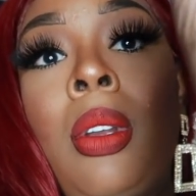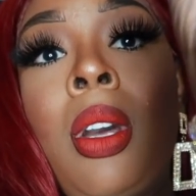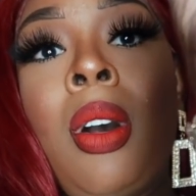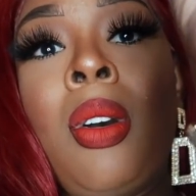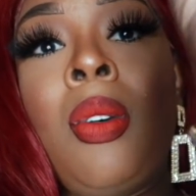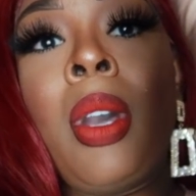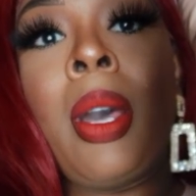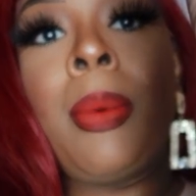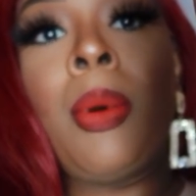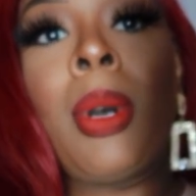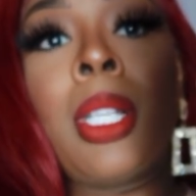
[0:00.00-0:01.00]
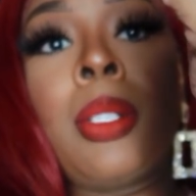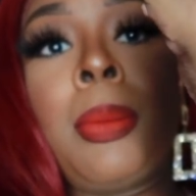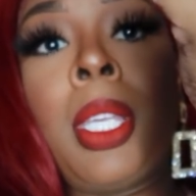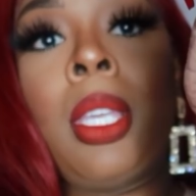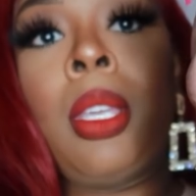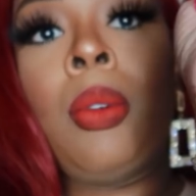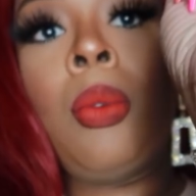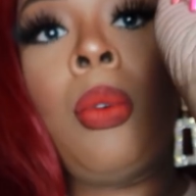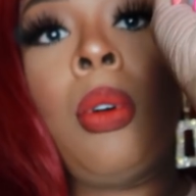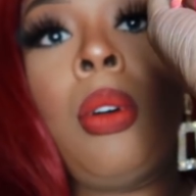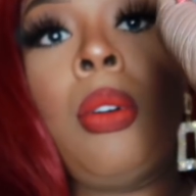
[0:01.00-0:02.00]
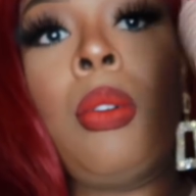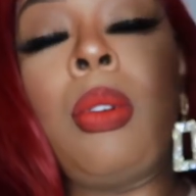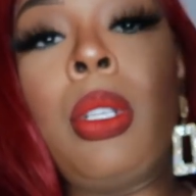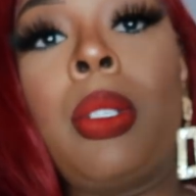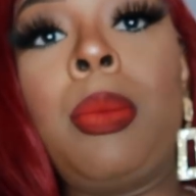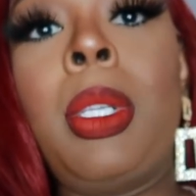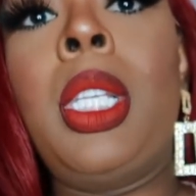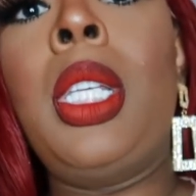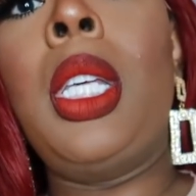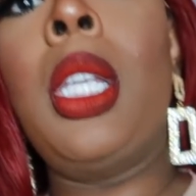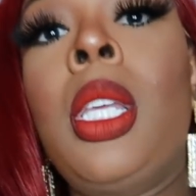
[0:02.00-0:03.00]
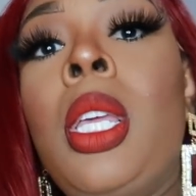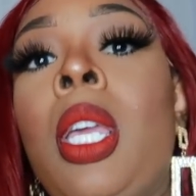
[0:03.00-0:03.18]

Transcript: gold Apple Watch band. Whoa, it's blinging.